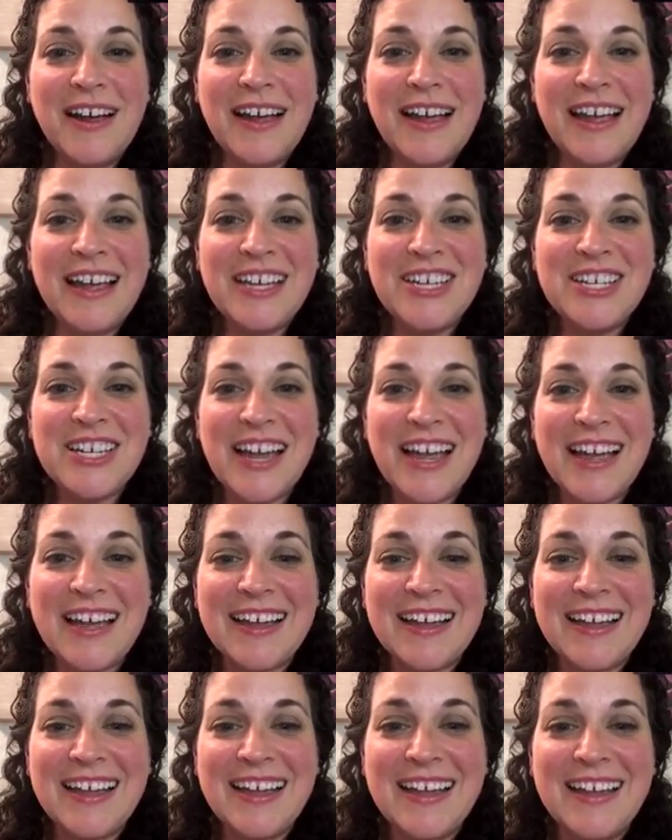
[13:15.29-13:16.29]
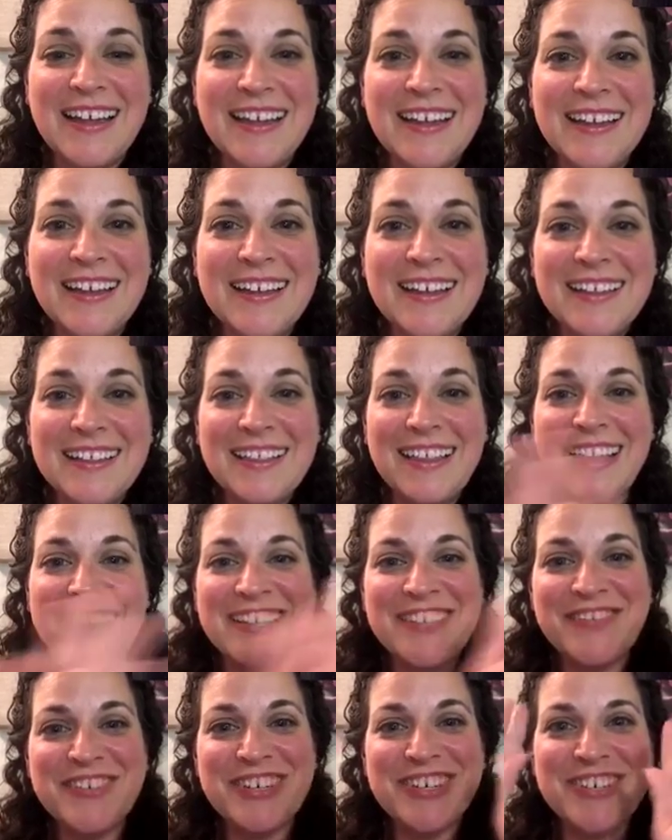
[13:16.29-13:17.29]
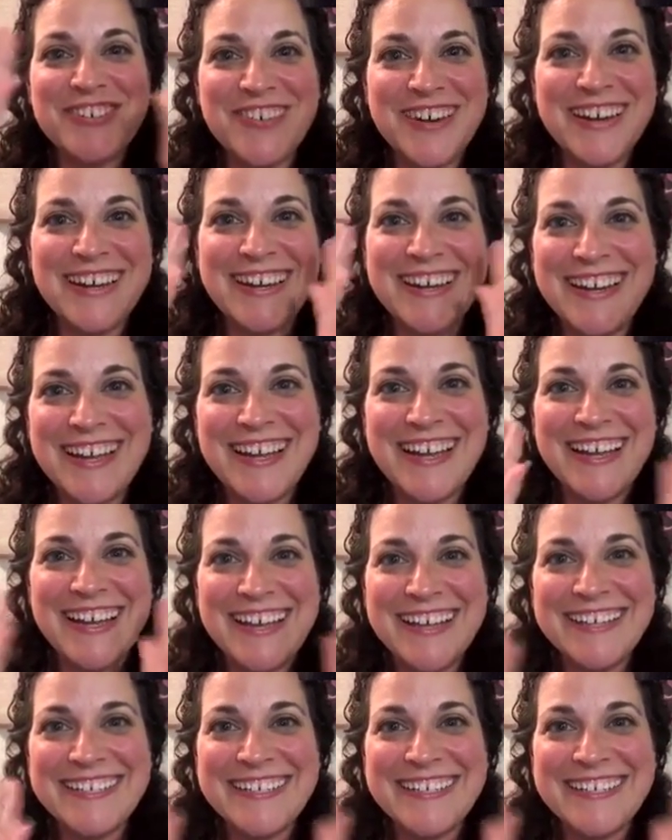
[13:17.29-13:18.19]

Hey, Jackie. Thanks for joining us.